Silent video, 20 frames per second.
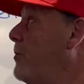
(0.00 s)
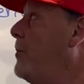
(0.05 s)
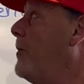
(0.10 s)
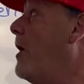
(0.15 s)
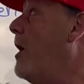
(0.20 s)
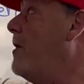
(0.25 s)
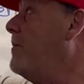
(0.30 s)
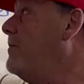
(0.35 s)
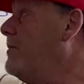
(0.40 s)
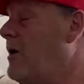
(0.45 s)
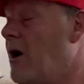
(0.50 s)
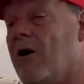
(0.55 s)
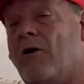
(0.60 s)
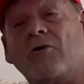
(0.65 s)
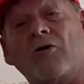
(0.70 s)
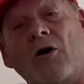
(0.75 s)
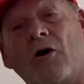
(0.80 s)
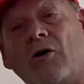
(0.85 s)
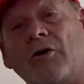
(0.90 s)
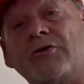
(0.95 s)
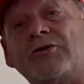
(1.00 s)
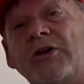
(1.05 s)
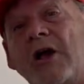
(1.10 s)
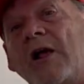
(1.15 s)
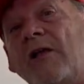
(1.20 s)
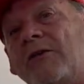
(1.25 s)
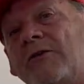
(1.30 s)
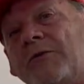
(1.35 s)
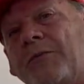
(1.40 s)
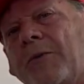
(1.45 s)
problem that I'll call a
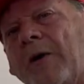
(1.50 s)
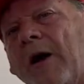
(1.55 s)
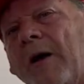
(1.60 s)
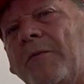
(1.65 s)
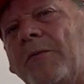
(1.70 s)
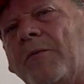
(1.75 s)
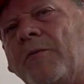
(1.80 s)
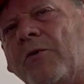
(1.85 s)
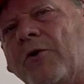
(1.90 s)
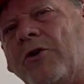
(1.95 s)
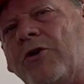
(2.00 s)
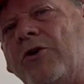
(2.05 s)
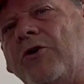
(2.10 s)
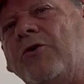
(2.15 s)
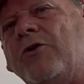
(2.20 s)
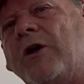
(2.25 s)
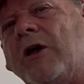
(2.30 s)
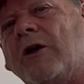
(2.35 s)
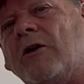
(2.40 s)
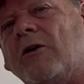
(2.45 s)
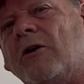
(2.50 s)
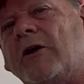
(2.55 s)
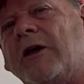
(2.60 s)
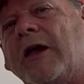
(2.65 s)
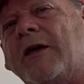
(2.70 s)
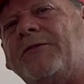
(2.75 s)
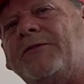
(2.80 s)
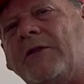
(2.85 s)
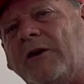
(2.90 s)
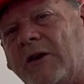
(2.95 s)
challenge problem where you can look
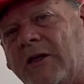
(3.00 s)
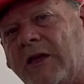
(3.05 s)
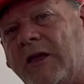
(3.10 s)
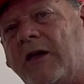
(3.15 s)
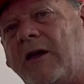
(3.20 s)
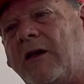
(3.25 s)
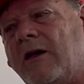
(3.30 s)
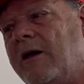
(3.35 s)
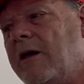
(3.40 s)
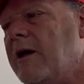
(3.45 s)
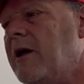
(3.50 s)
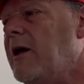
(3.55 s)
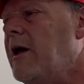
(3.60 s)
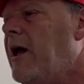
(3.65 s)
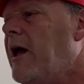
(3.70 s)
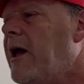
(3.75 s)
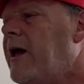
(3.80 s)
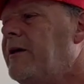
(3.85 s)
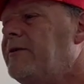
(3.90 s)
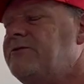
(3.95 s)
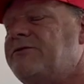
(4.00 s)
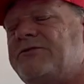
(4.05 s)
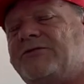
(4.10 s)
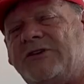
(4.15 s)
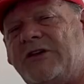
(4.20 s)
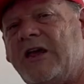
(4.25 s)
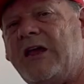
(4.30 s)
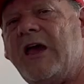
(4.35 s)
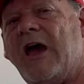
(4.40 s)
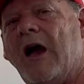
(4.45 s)
at the link and
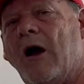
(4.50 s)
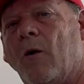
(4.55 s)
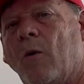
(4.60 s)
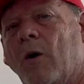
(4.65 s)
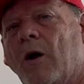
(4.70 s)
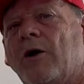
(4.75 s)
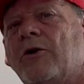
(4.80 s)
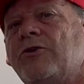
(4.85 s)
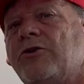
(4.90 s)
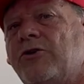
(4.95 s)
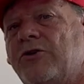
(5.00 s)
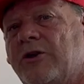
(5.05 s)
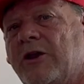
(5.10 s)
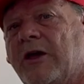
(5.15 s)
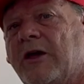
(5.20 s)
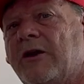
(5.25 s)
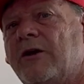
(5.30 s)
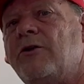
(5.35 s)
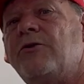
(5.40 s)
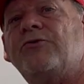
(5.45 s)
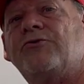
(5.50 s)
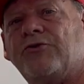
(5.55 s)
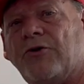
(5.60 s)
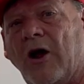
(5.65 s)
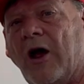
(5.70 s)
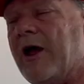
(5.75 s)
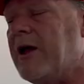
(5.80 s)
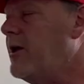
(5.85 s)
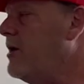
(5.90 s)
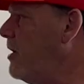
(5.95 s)
see how well you did
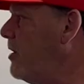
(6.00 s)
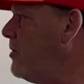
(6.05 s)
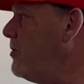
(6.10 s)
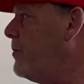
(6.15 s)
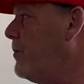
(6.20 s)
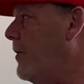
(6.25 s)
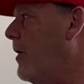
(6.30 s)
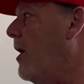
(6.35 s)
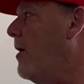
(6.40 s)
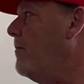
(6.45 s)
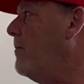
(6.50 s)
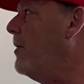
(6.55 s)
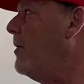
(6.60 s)
trying another problem